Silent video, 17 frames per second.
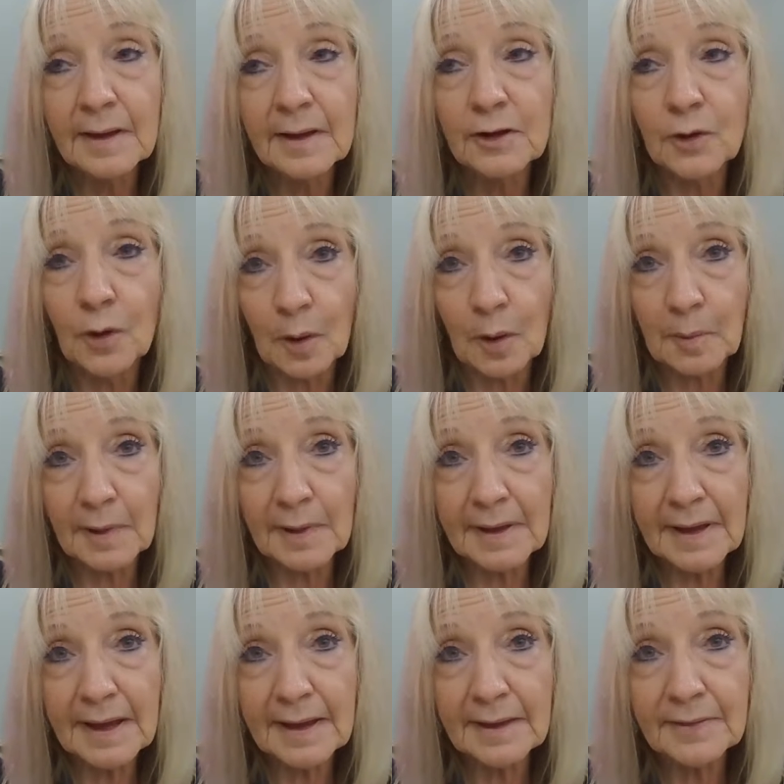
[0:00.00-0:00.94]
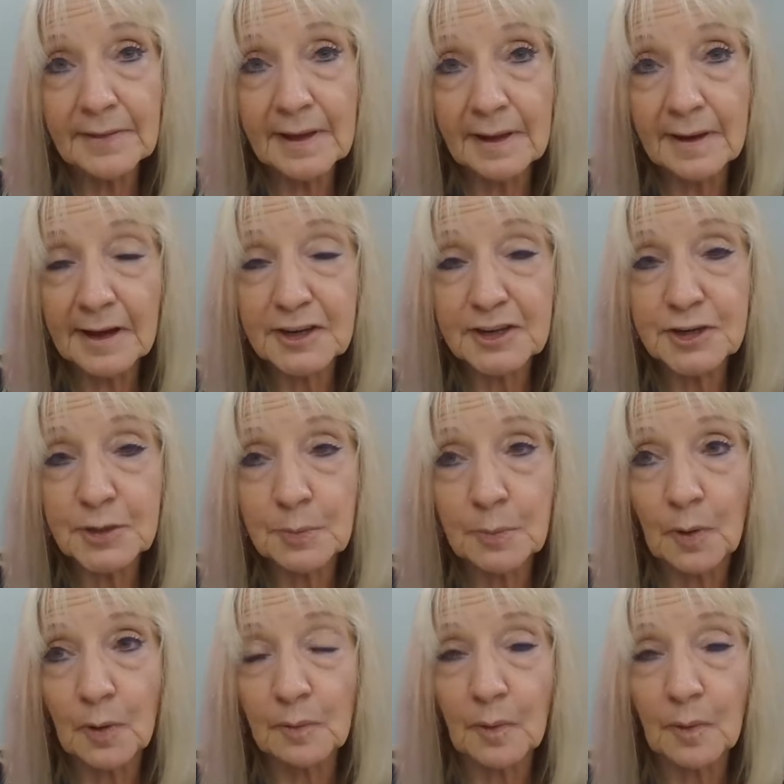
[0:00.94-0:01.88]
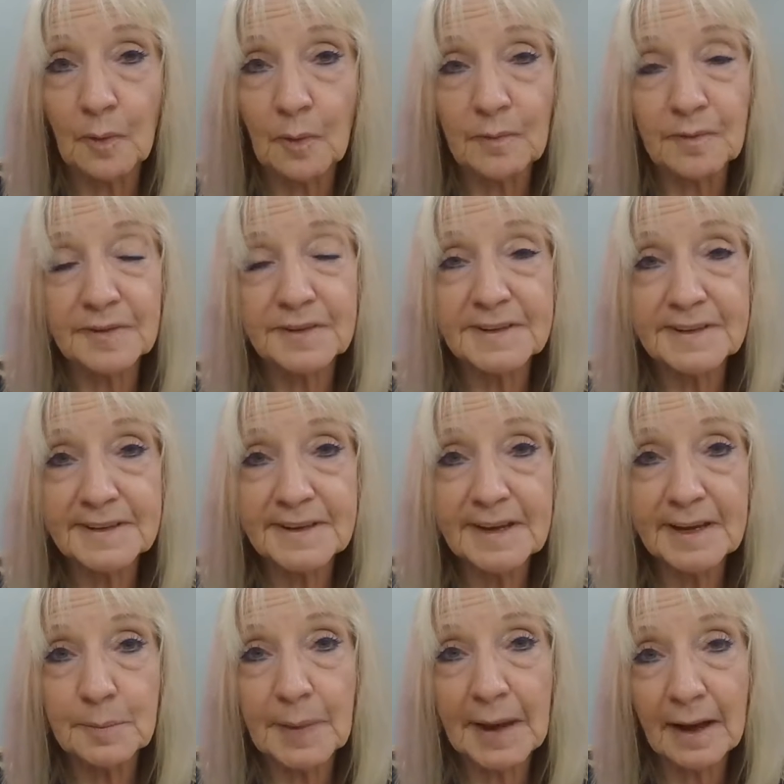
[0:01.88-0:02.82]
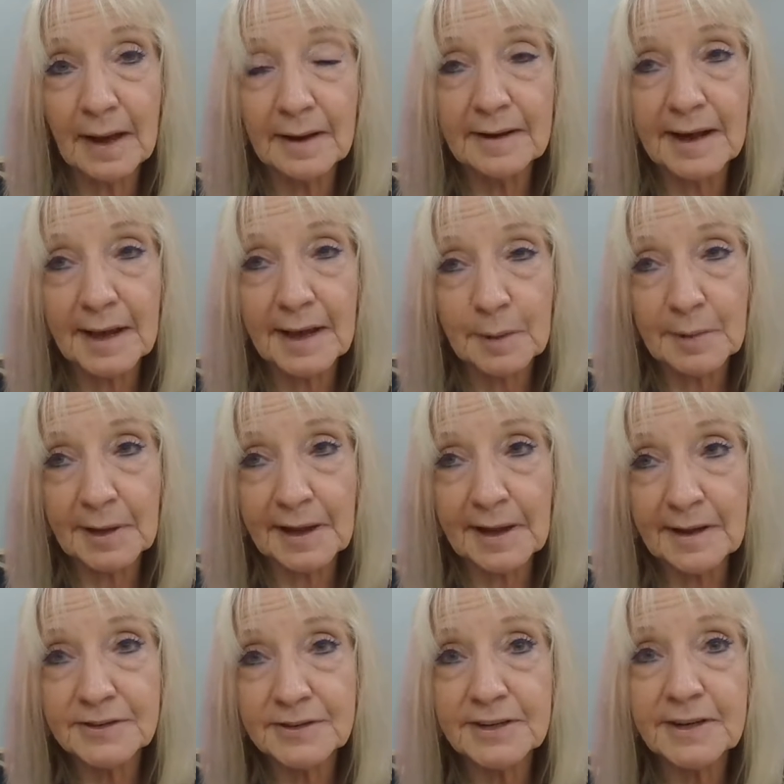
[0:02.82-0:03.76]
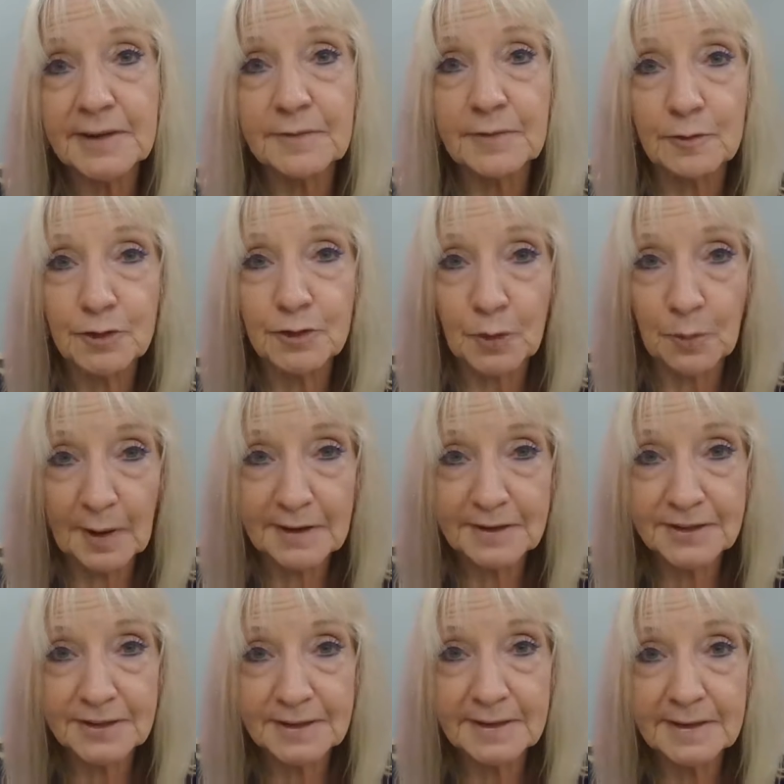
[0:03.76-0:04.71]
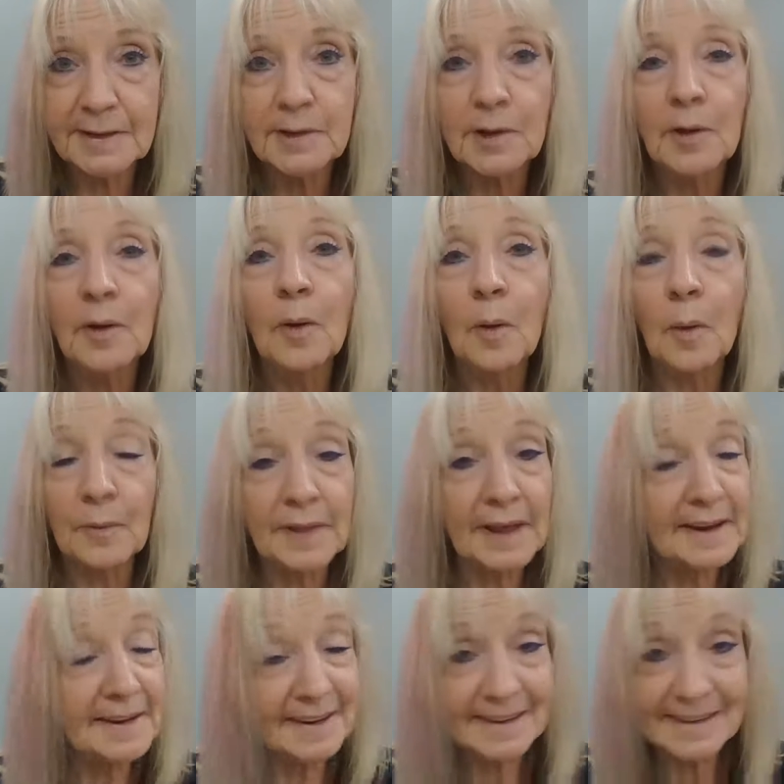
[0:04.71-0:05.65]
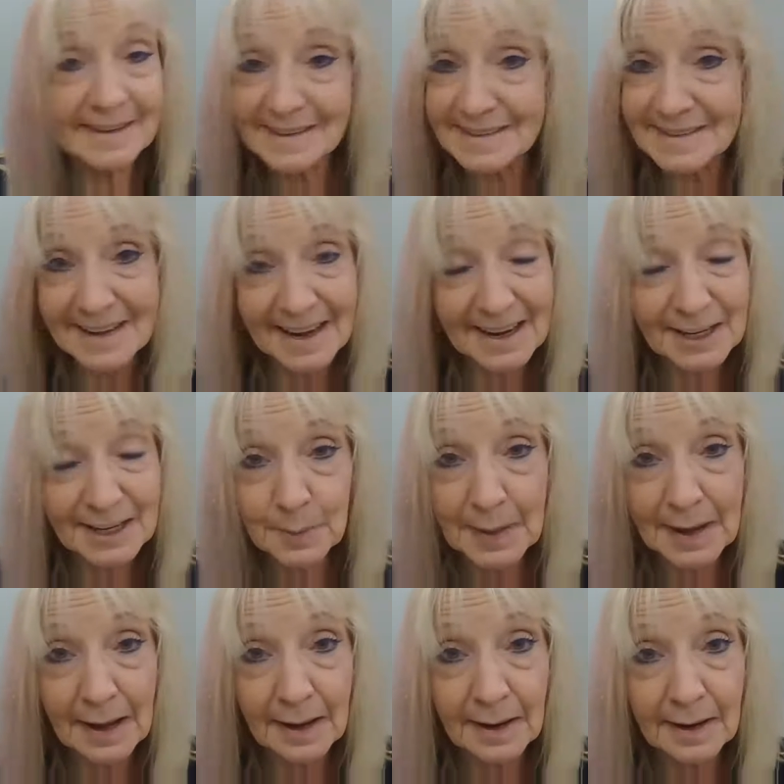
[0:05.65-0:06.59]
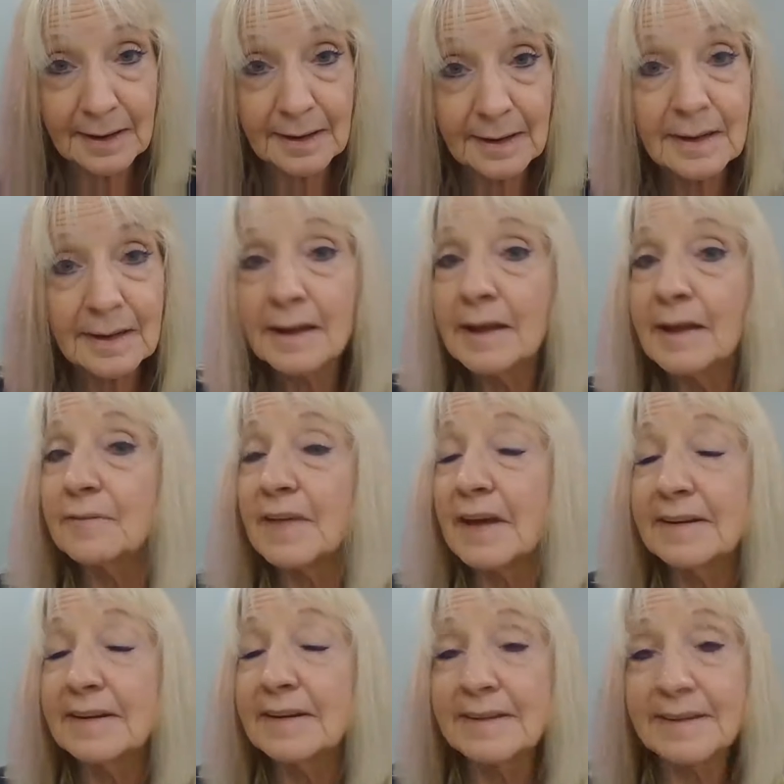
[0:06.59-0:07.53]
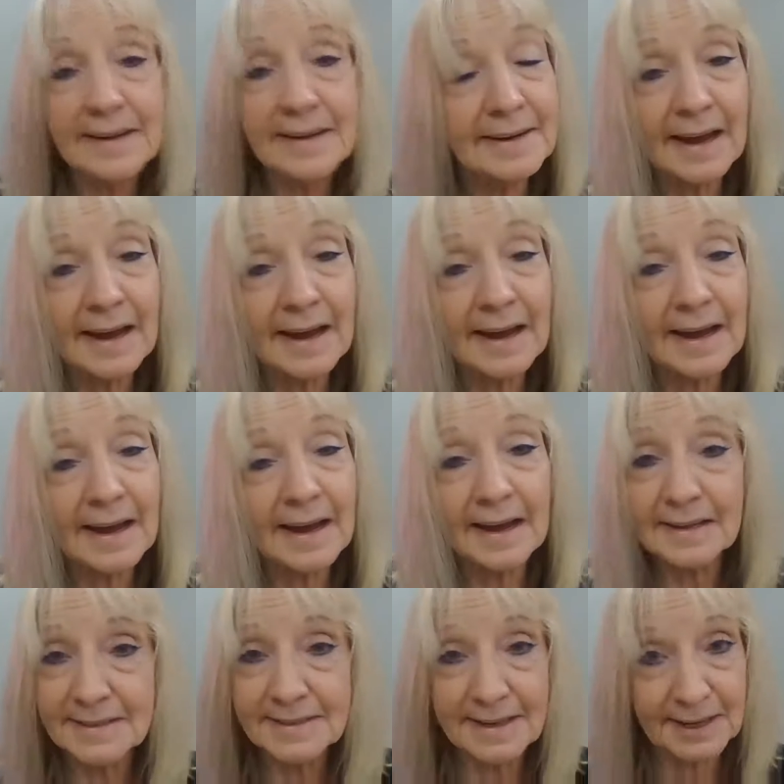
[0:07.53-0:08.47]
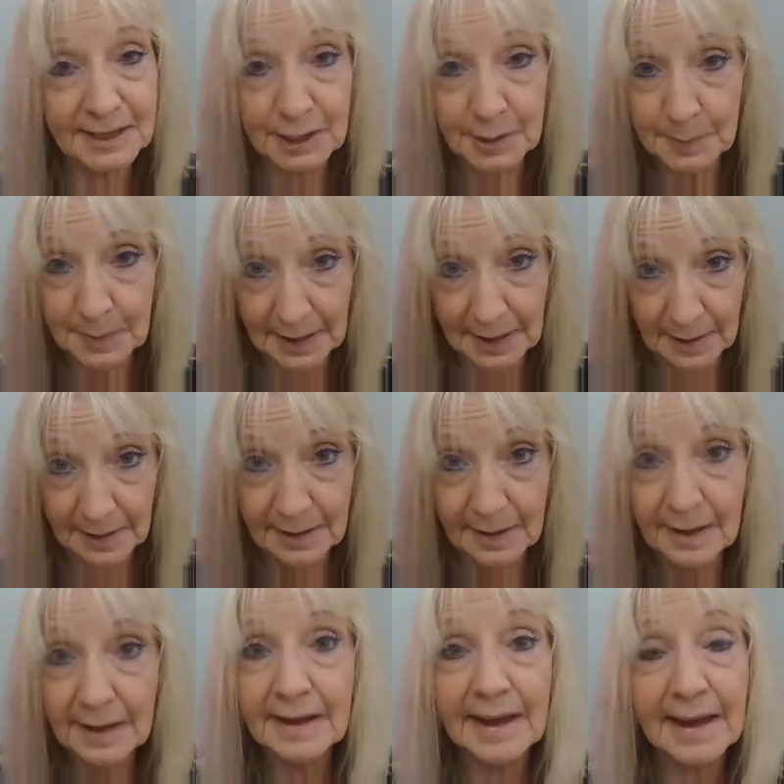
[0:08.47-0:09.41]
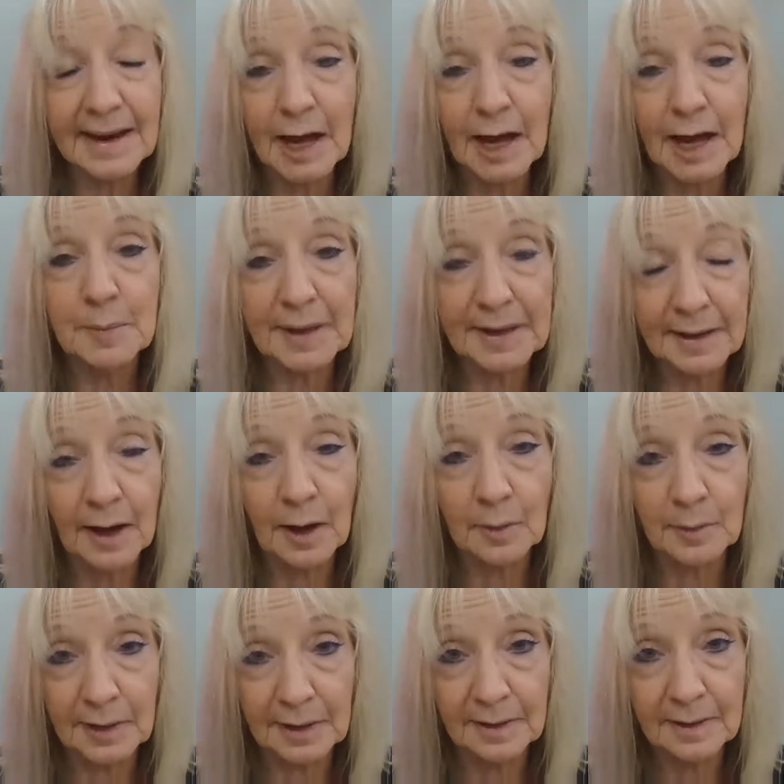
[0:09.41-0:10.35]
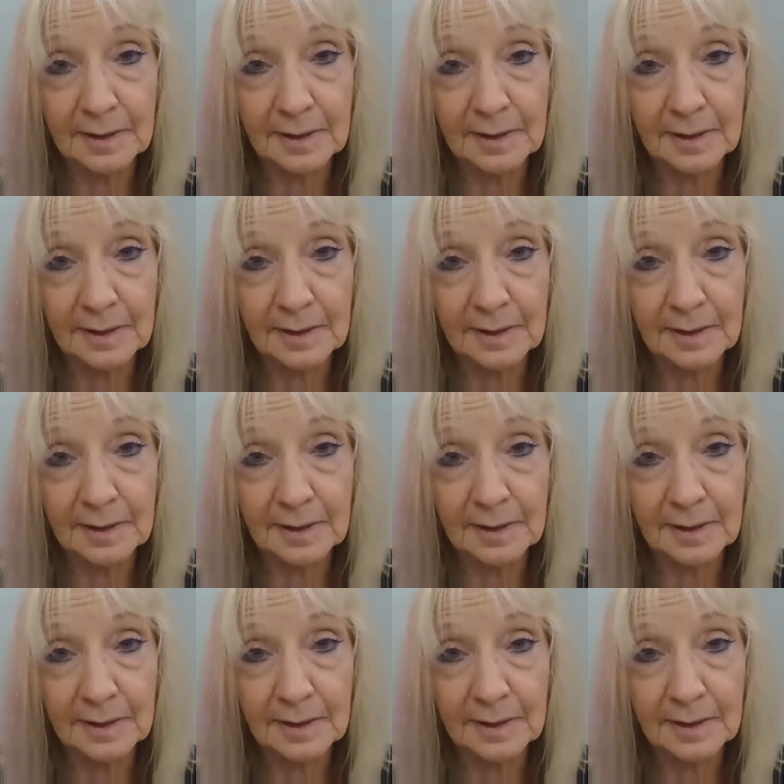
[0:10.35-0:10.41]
Normally, the election board will oversee a ballot and application if there's question, or they didn't sign the ballot. If they did not sign the ballot, it cannot be counted.